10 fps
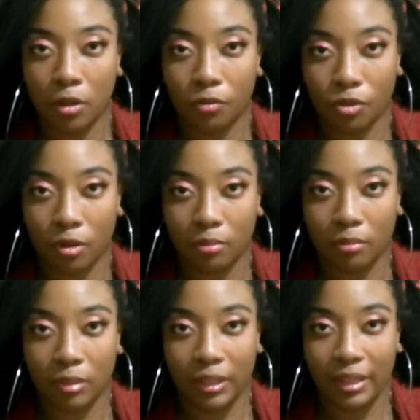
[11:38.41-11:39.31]
from
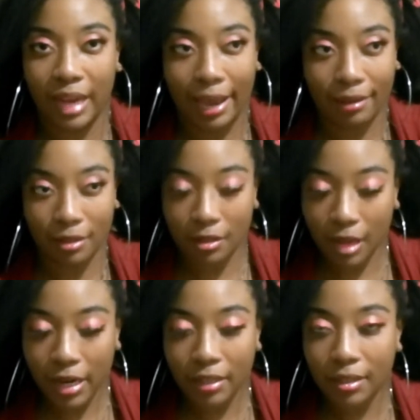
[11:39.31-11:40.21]
the
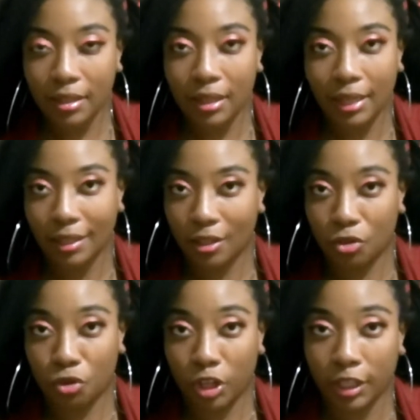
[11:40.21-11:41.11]
anxiety and
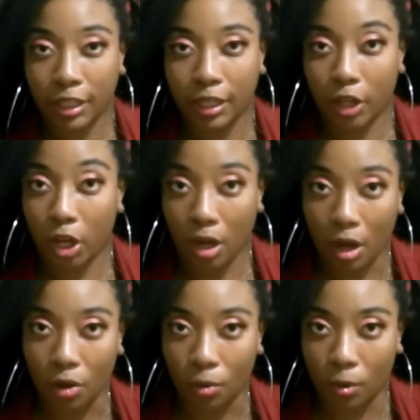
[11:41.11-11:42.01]
adrenaline
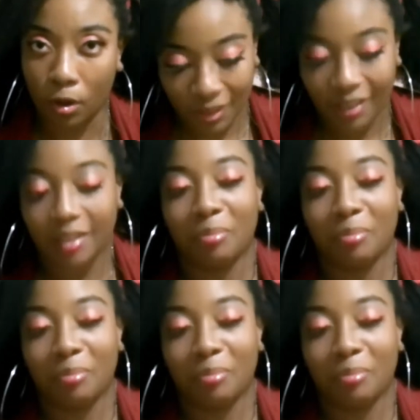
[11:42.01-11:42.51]
alone.